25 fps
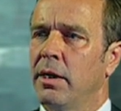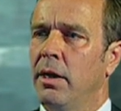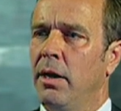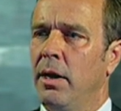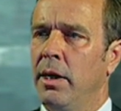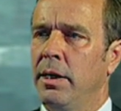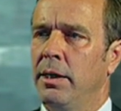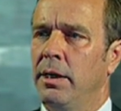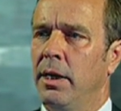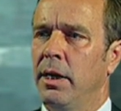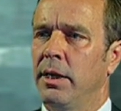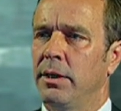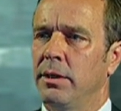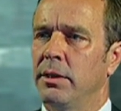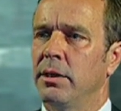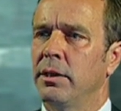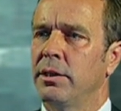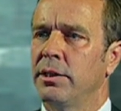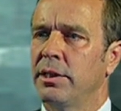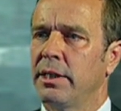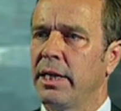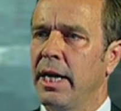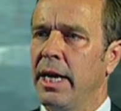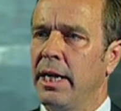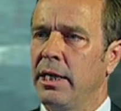a client
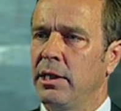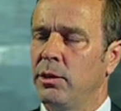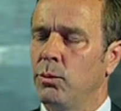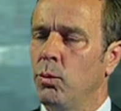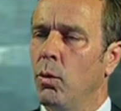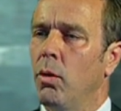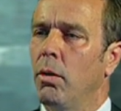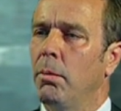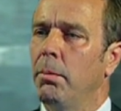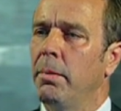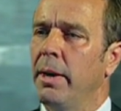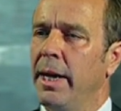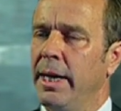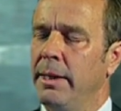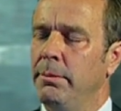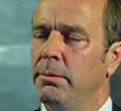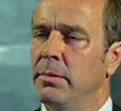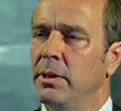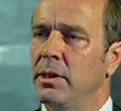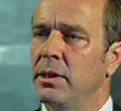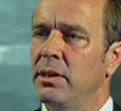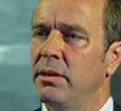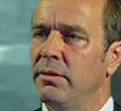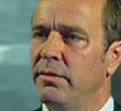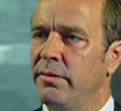understands what
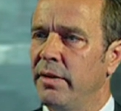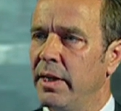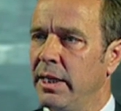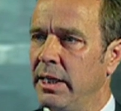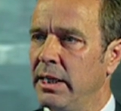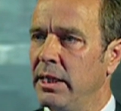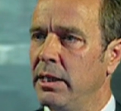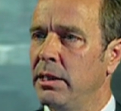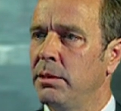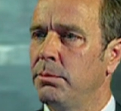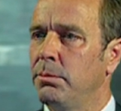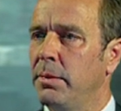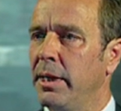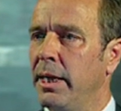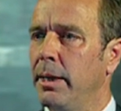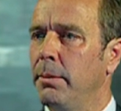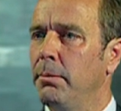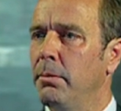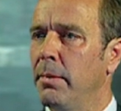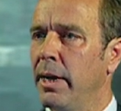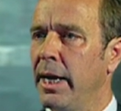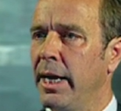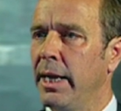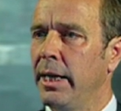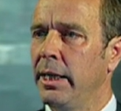payment, if any, is
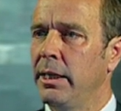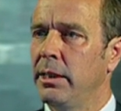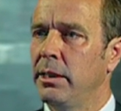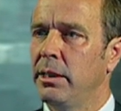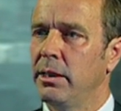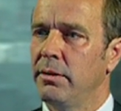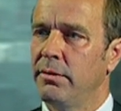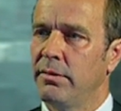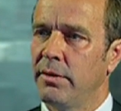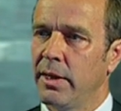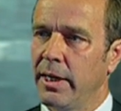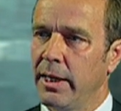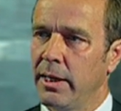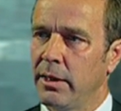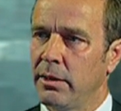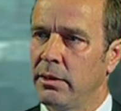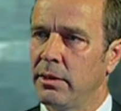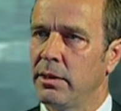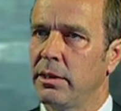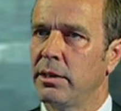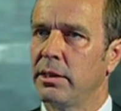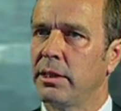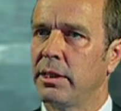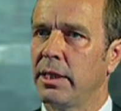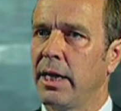being made, if they
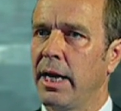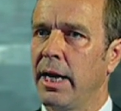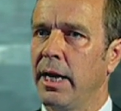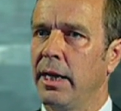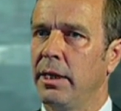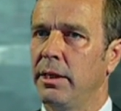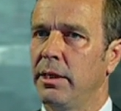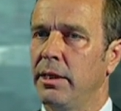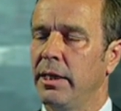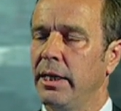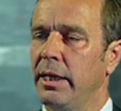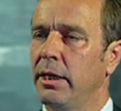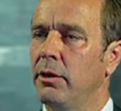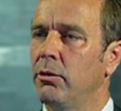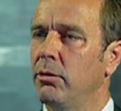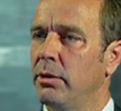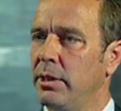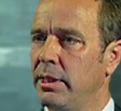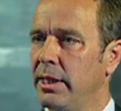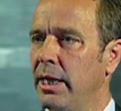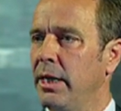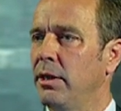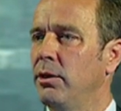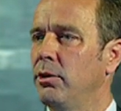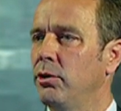understand the
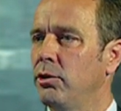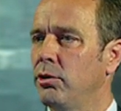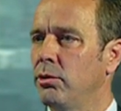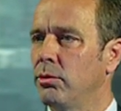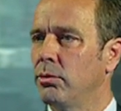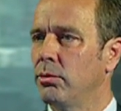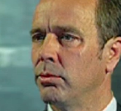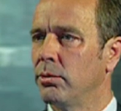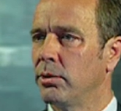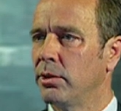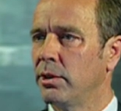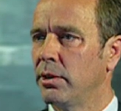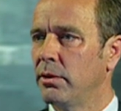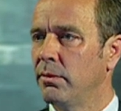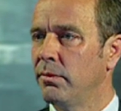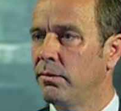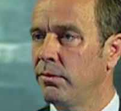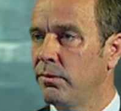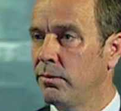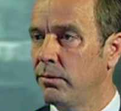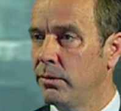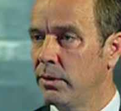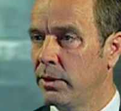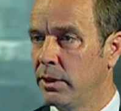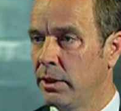credentials of
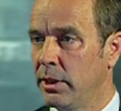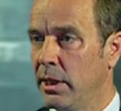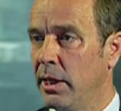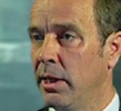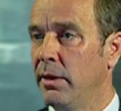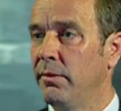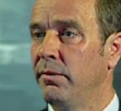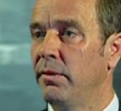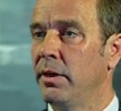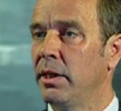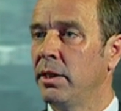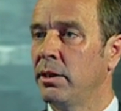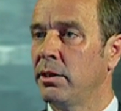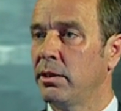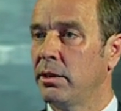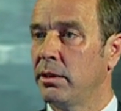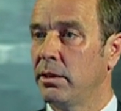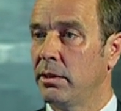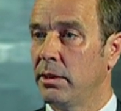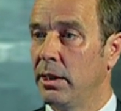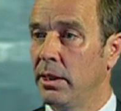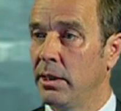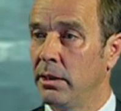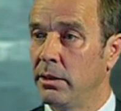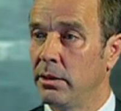
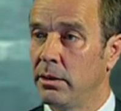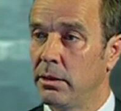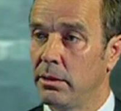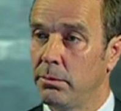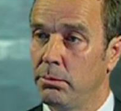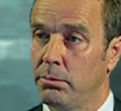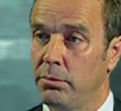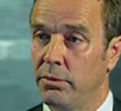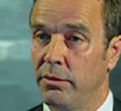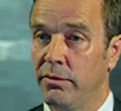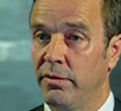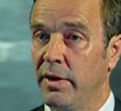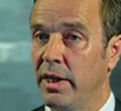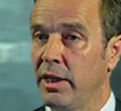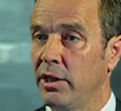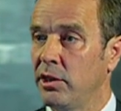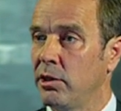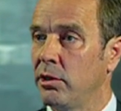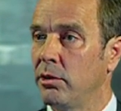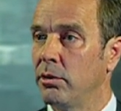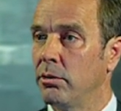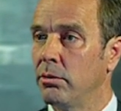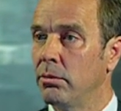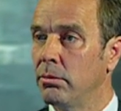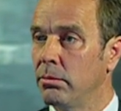service and
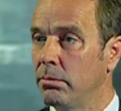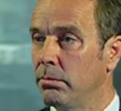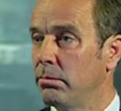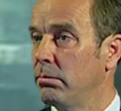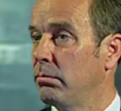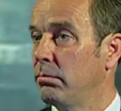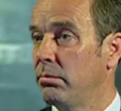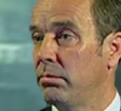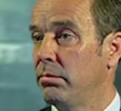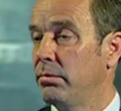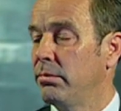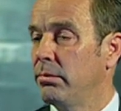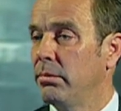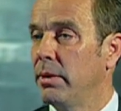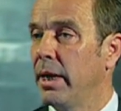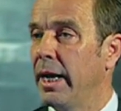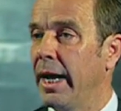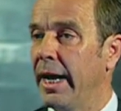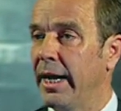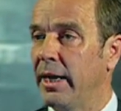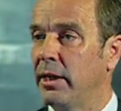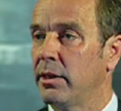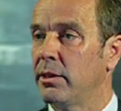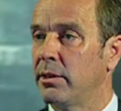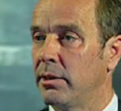professional
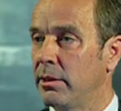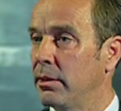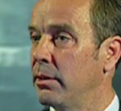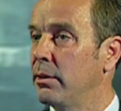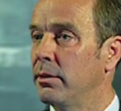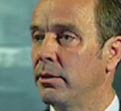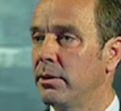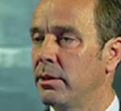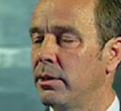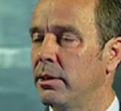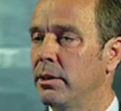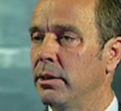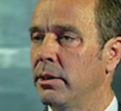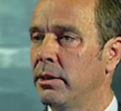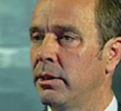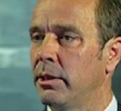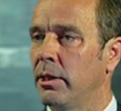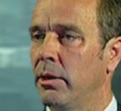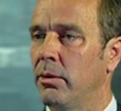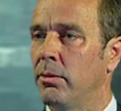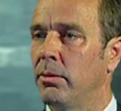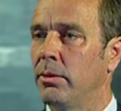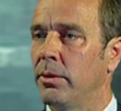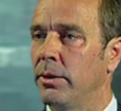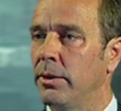excellence and
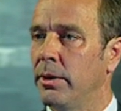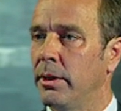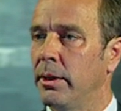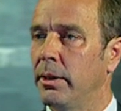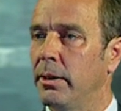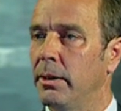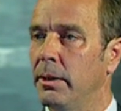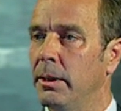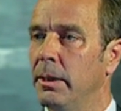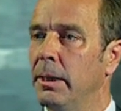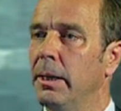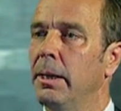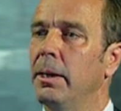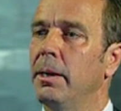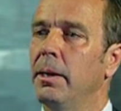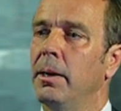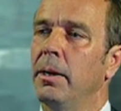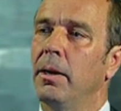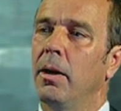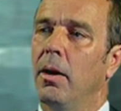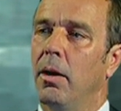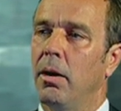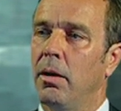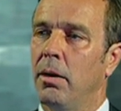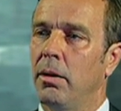so on that
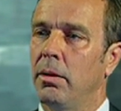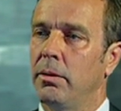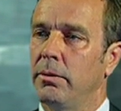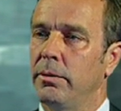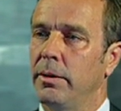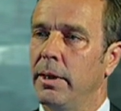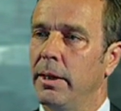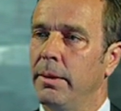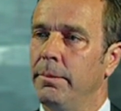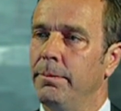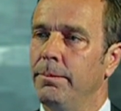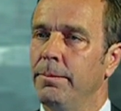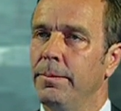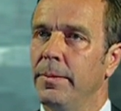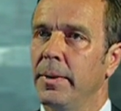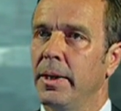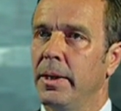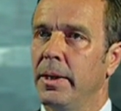are